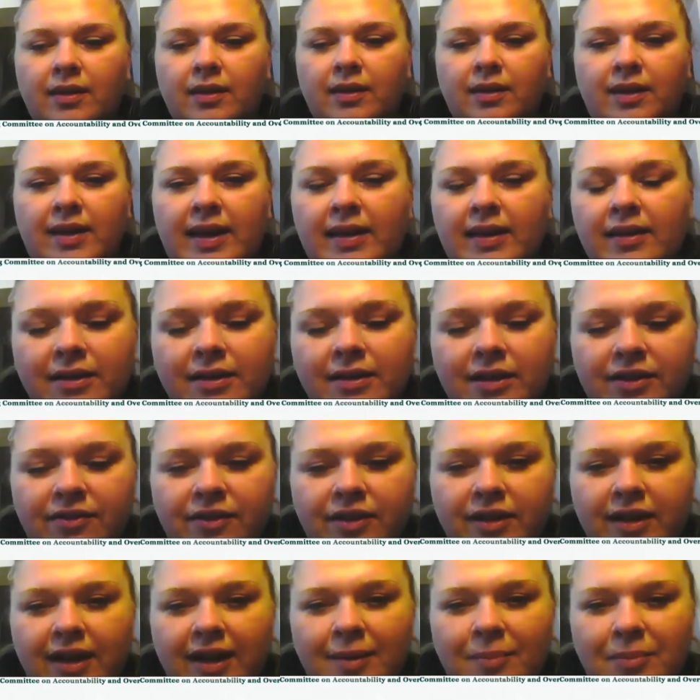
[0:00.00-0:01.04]
Caitlin Cleveland,
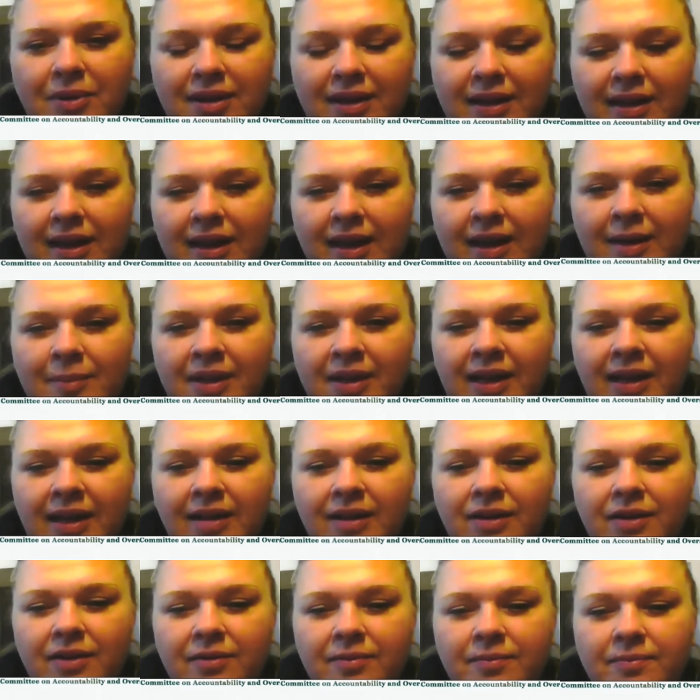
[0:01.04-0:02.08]
MLA Cam
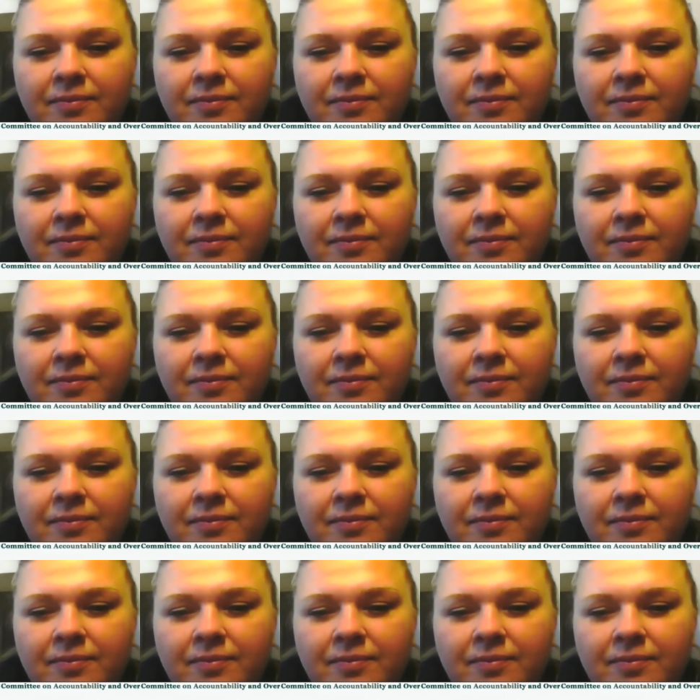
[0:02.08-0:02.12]
Lake.